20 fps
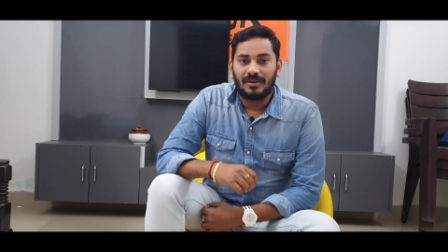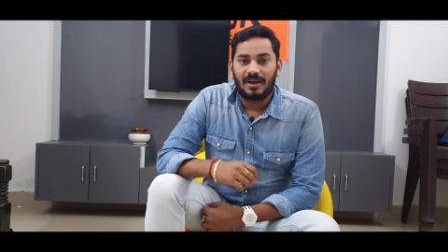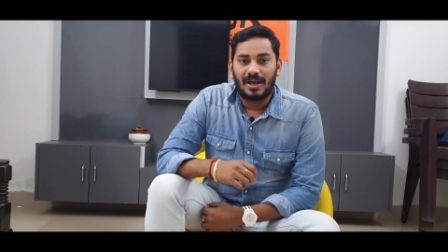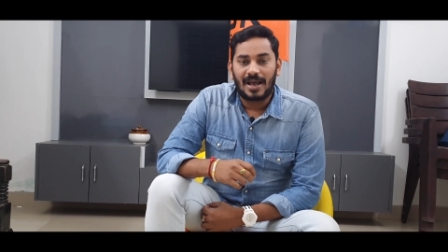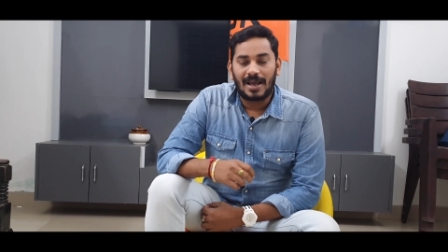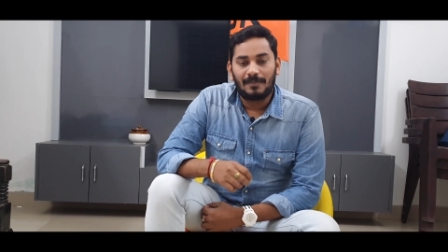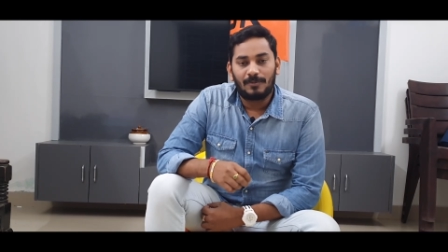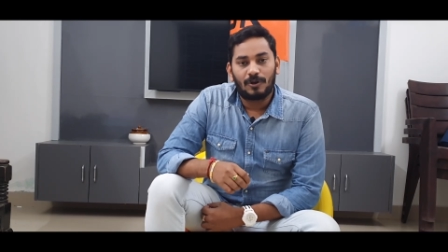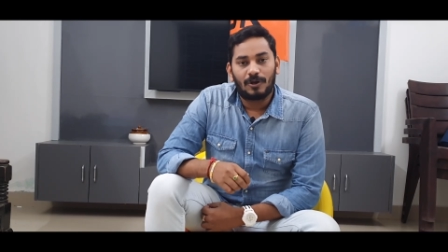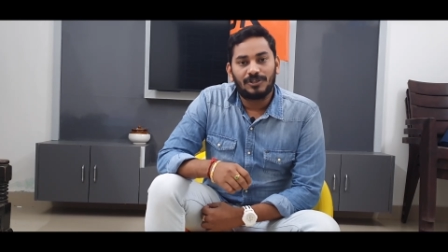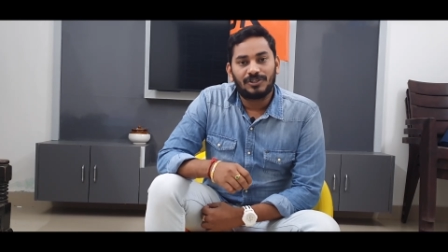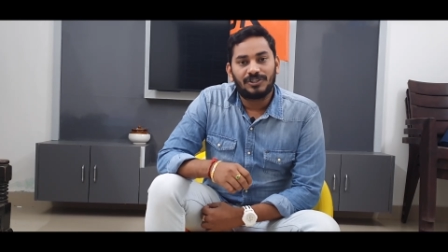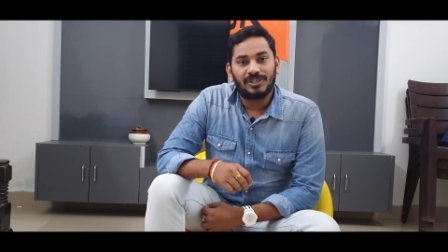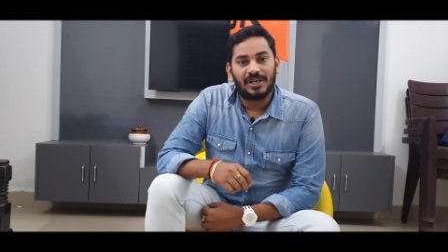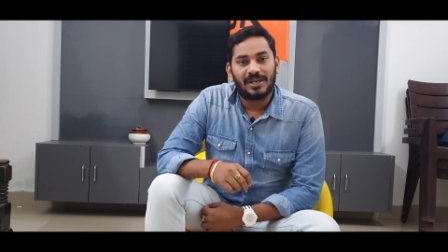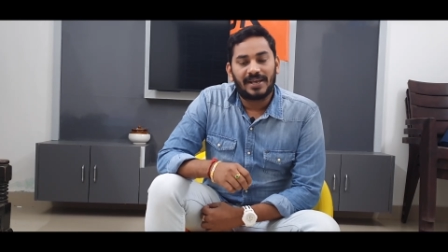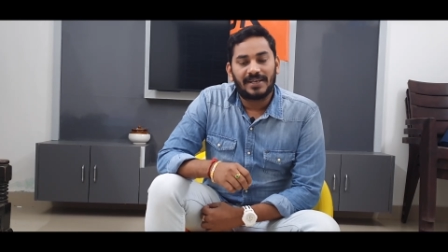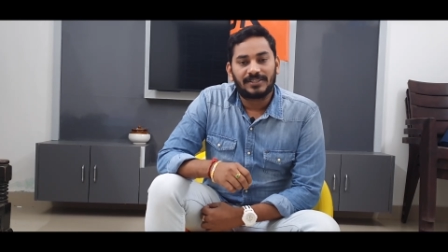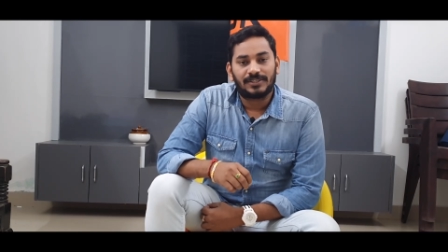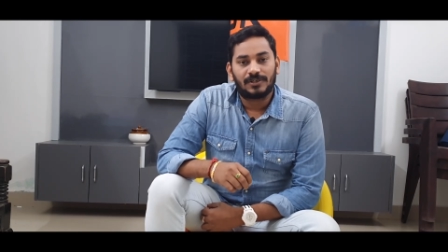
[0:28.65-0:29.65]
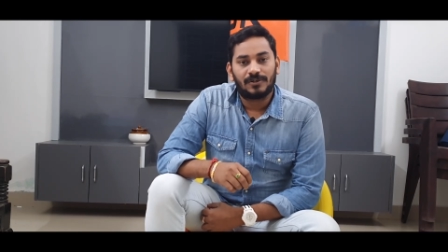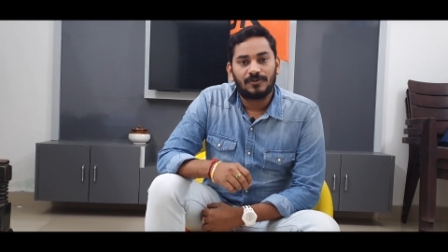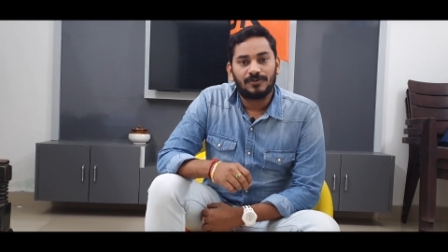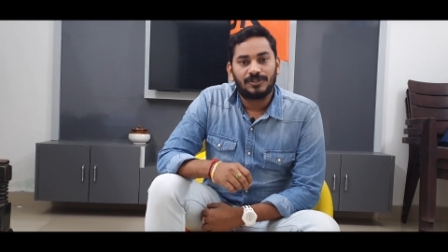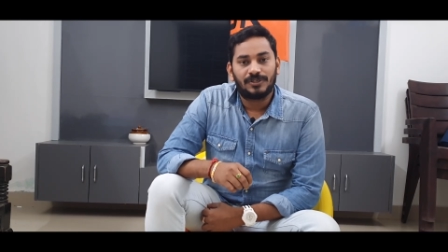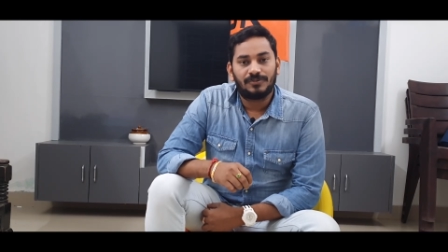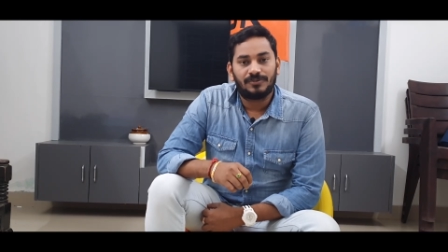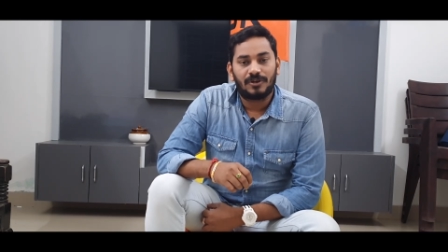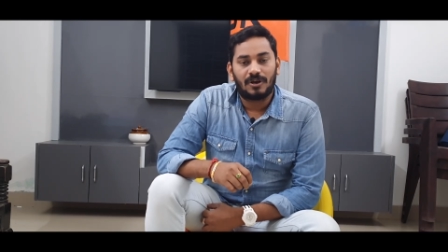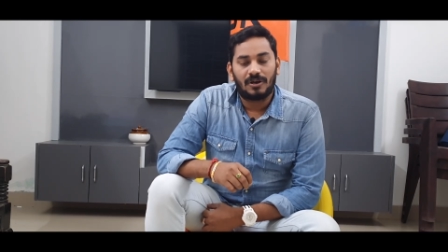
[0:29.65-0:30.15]
I am launching an
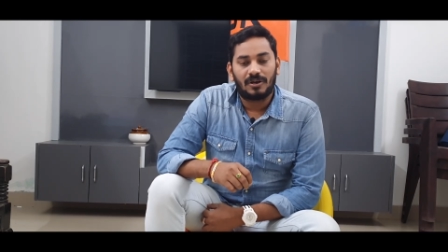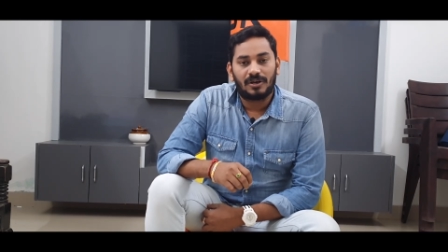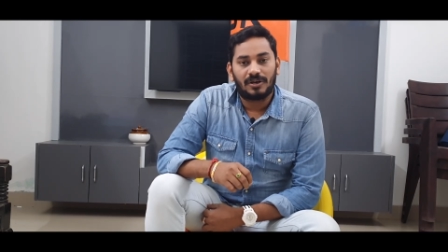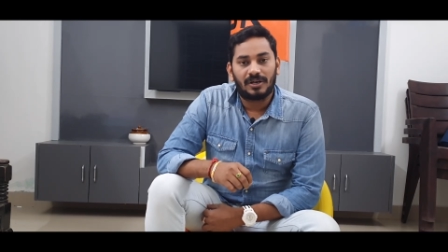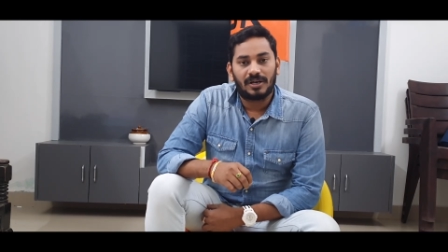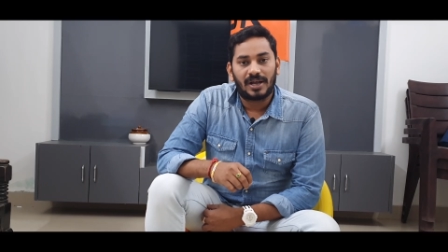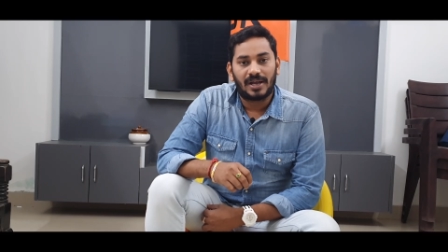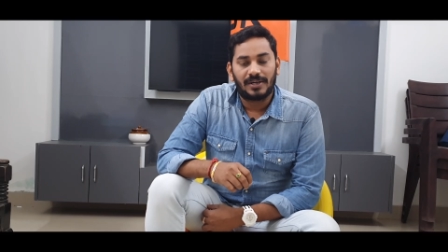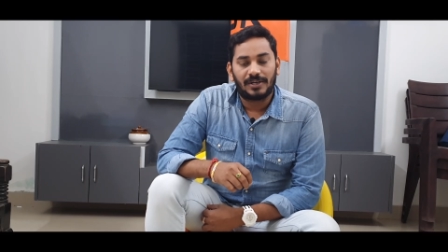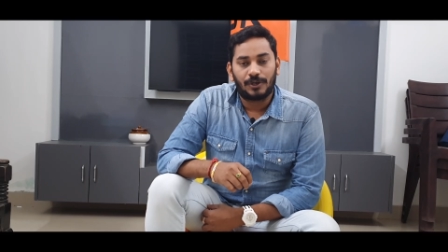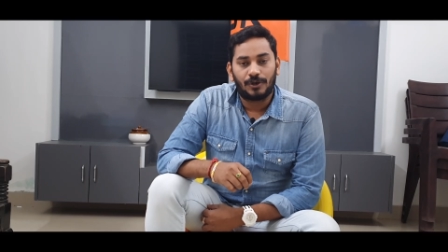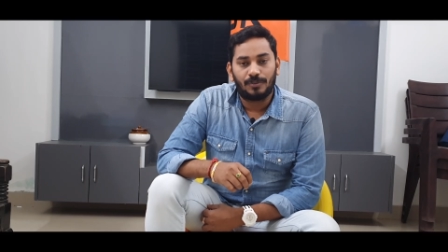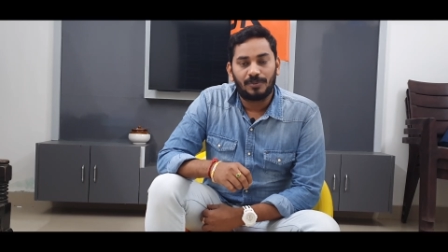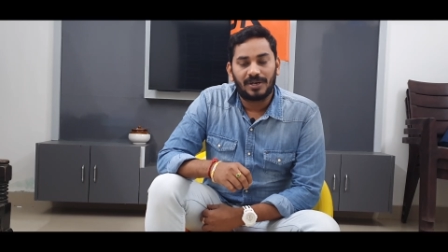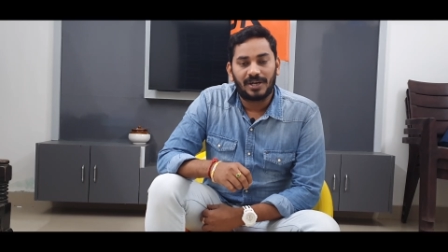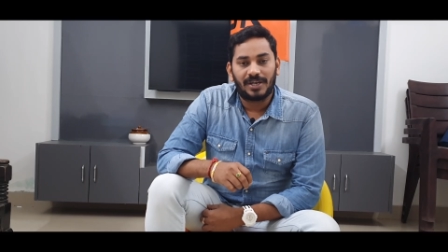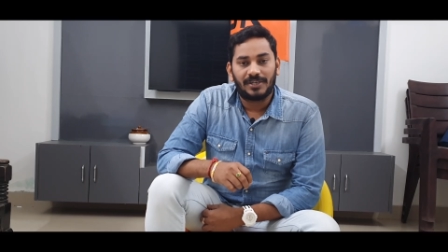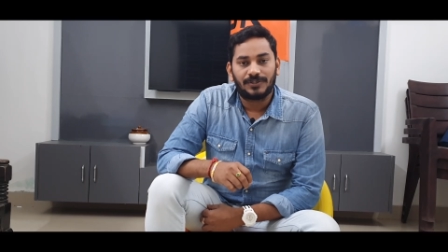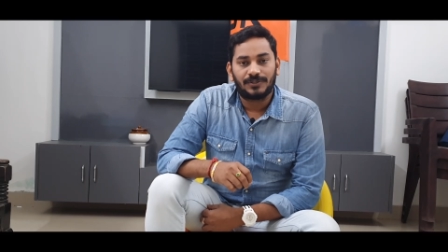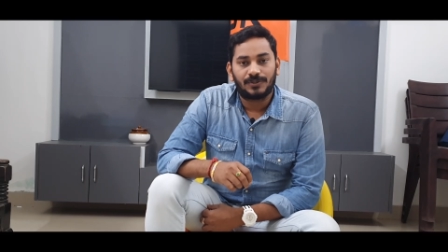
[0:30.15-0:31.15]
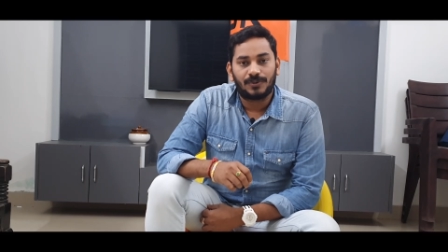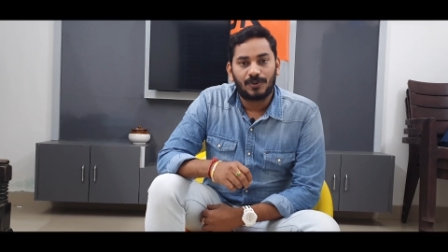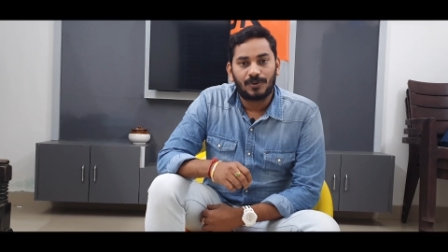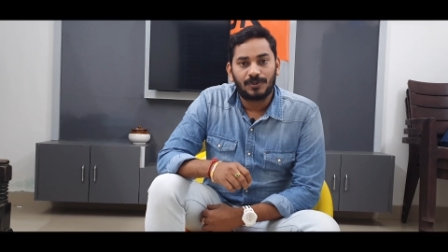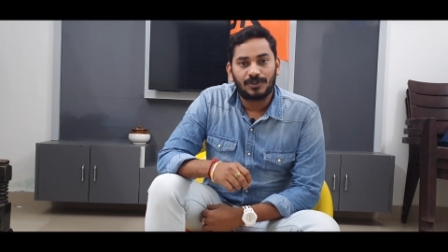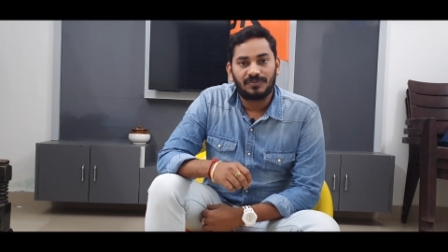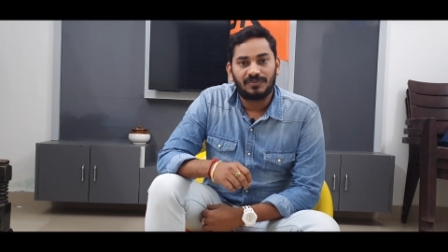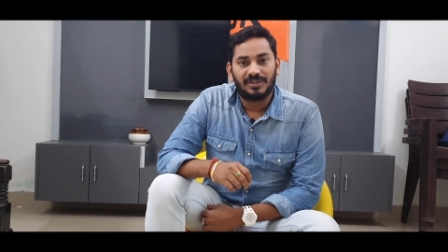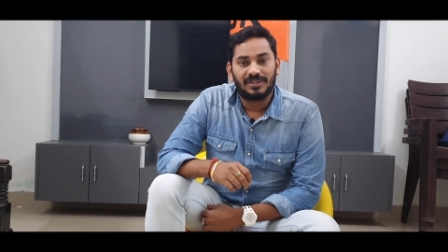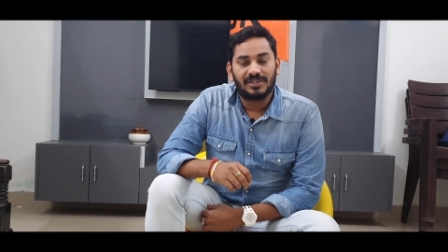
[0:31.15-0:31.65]
exclusive Docker and Kubernetes
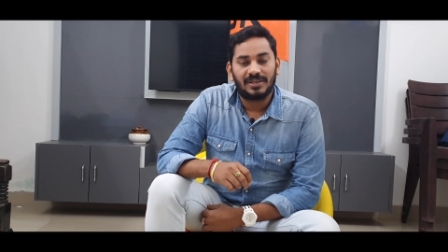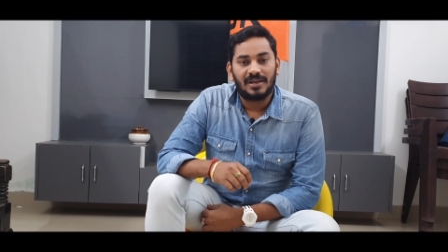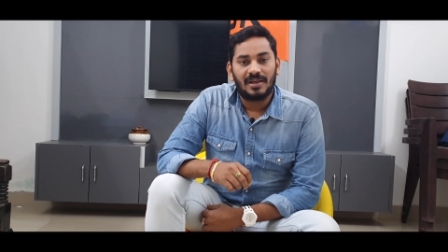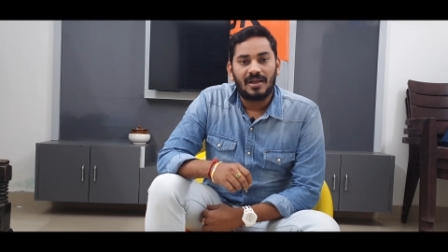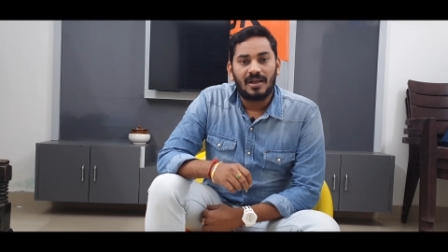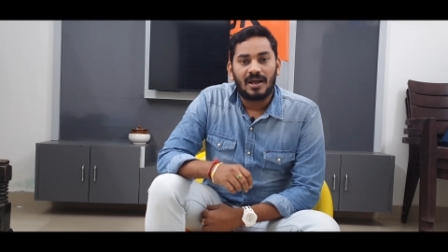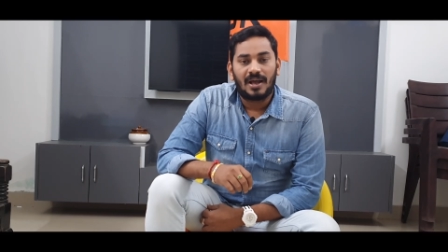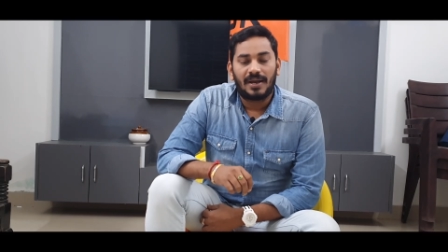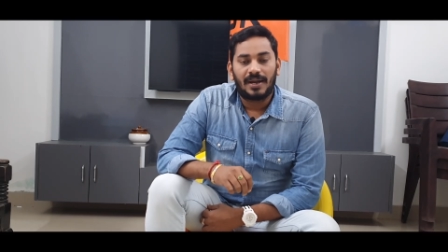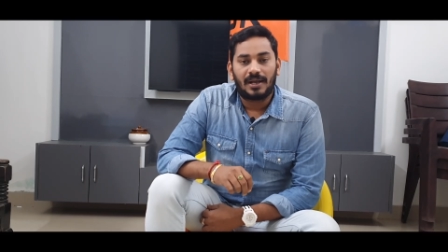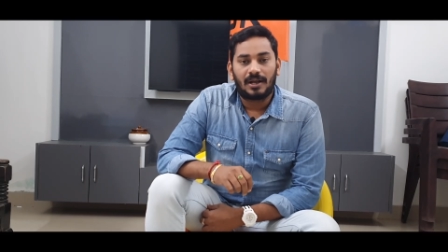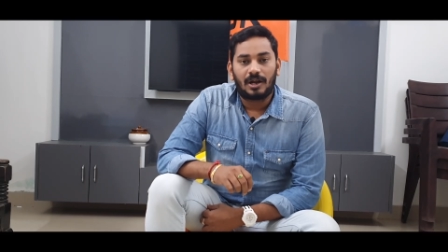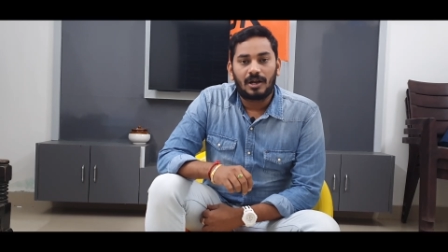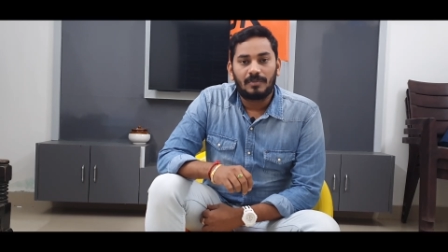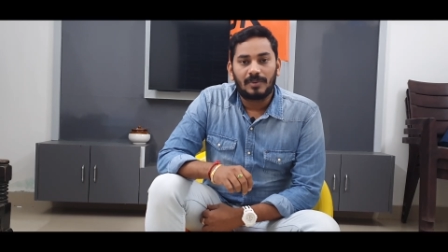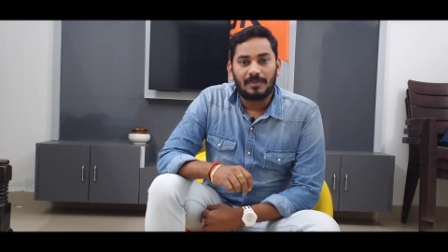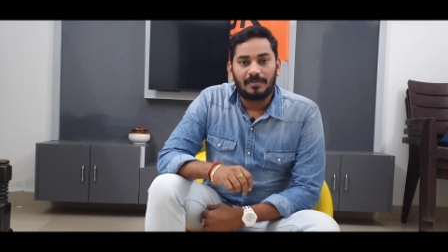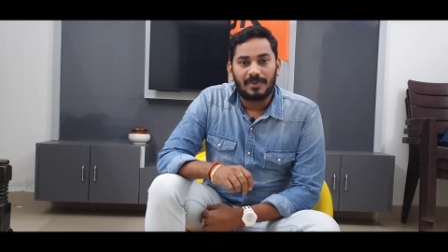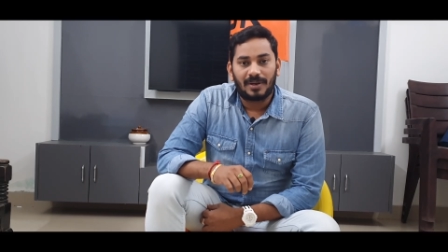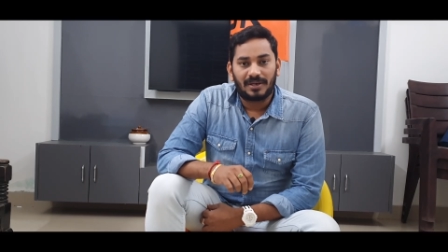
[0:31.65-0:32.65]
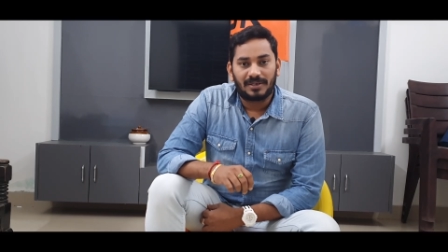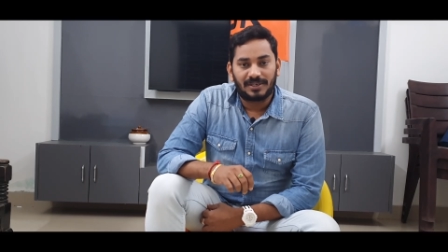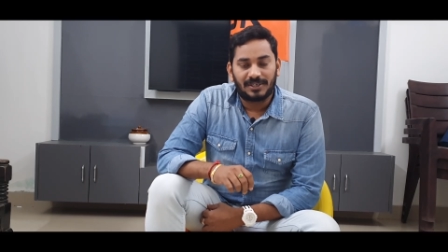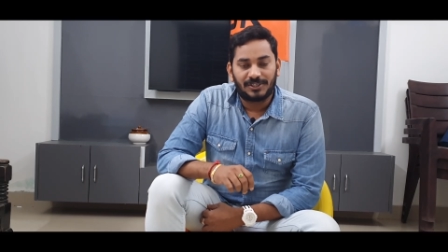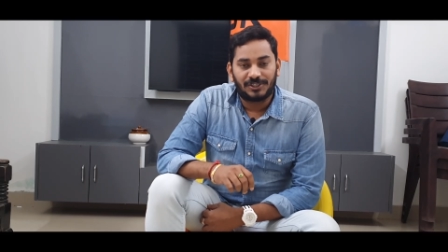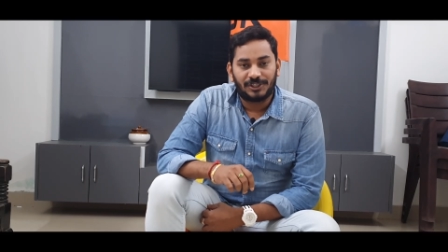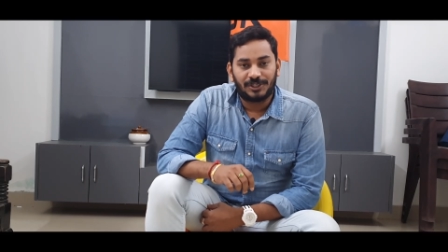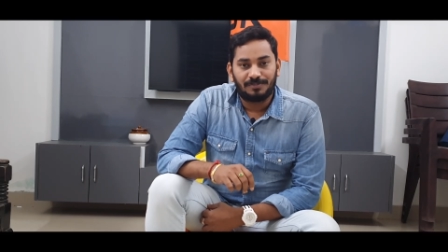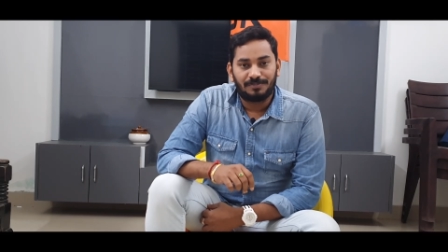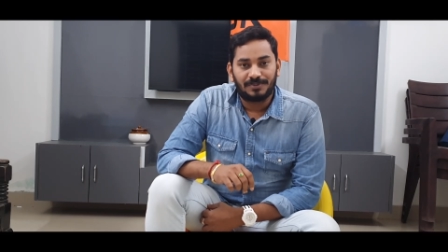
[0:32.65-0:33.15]
course with Unacademy
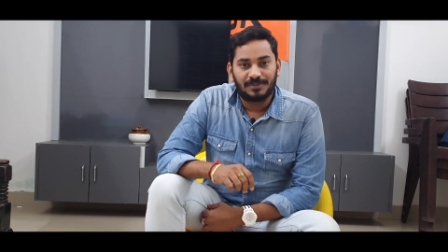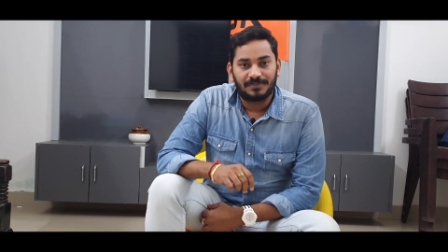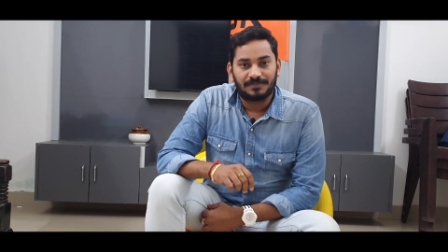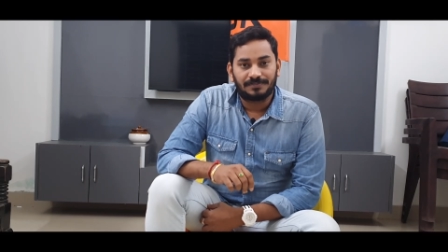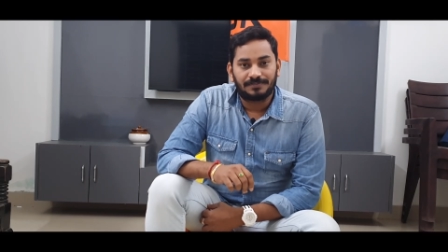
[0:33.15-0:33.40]
partnership.